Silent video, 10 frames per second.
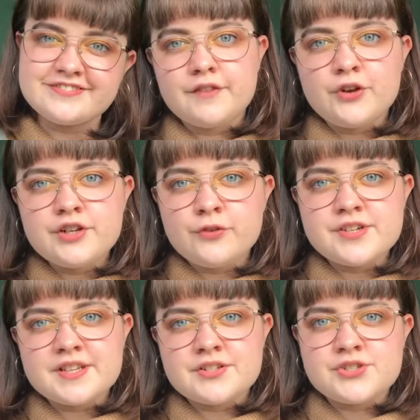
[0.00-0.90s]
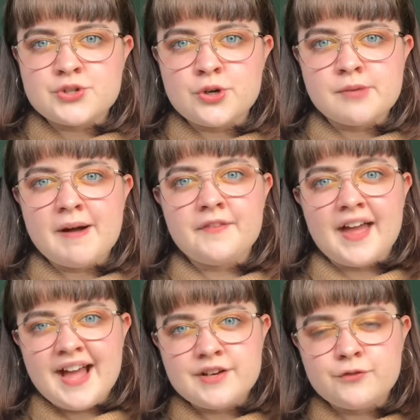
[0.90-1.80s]
I've heard voice actors talk about their
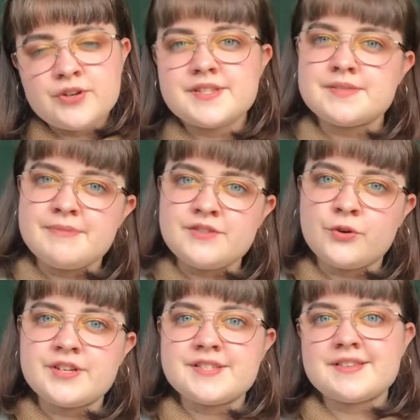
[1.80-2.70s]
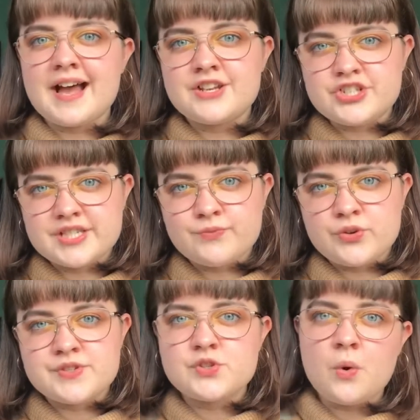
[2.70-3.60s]
head voices, mid voices, and chest
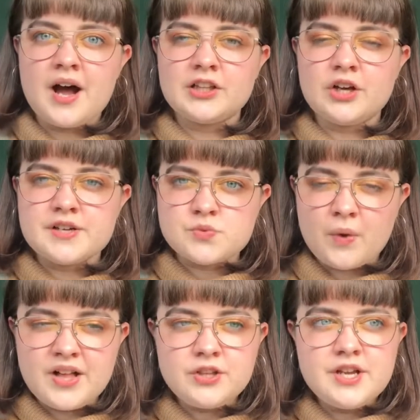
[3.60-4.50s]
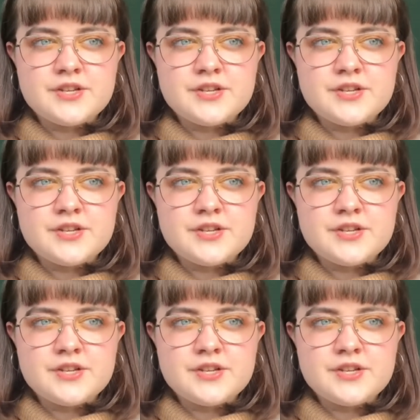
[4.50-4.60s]
voices quite a lot as well.